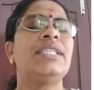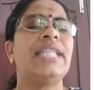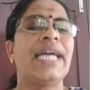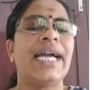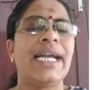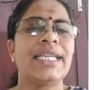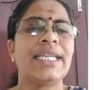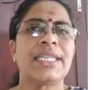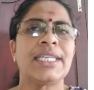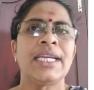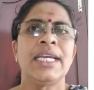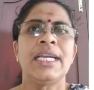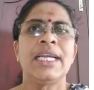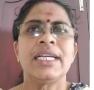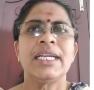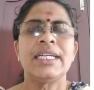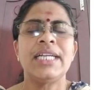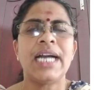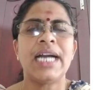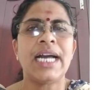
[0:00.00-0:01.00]
that
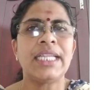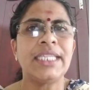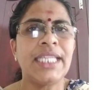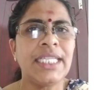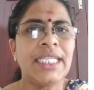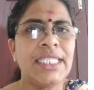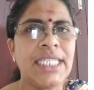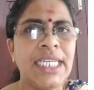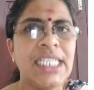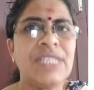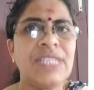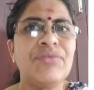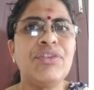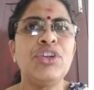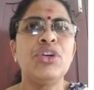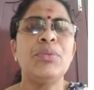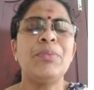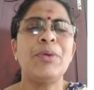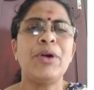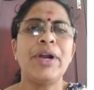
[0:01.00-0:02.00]
Gandhiji's
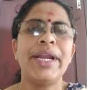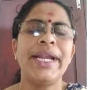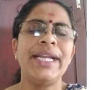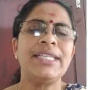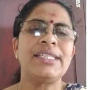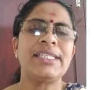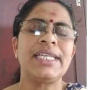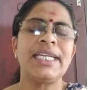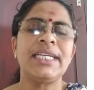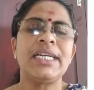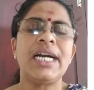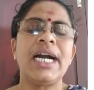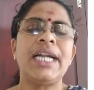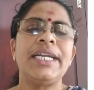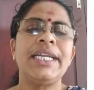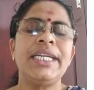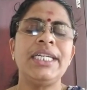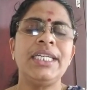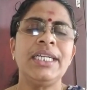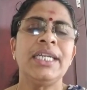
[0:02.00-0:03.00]
viewpoints
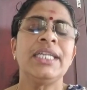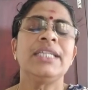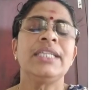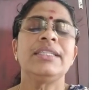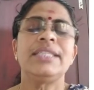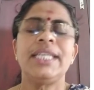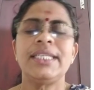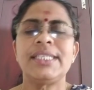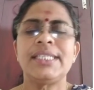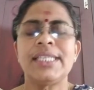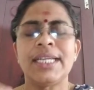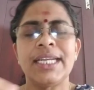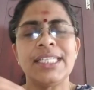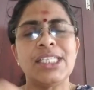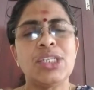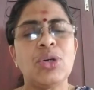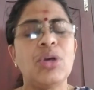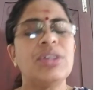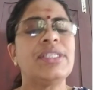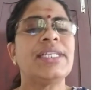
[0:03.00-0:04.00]
regarding this
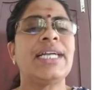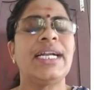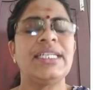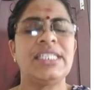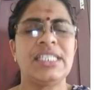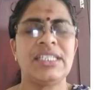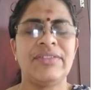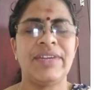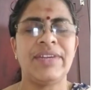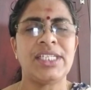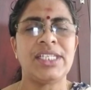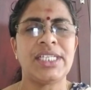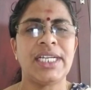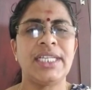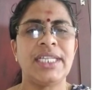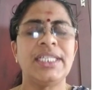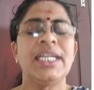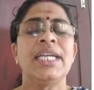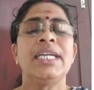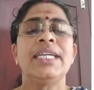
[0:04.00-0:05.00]
resource
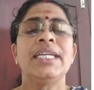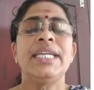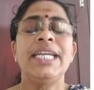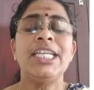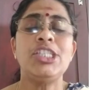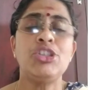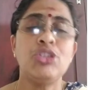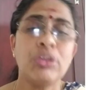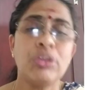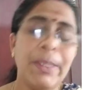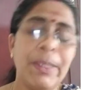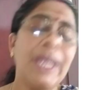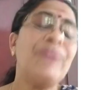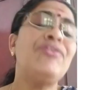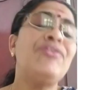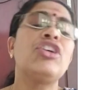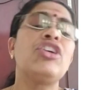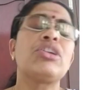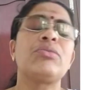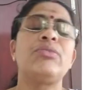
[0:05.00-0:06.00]
conservation is to be
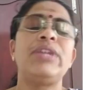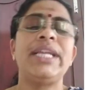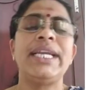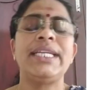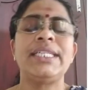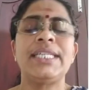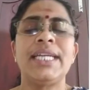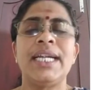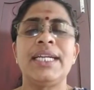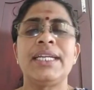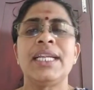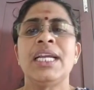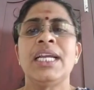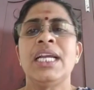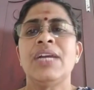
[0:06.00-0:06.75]
formulated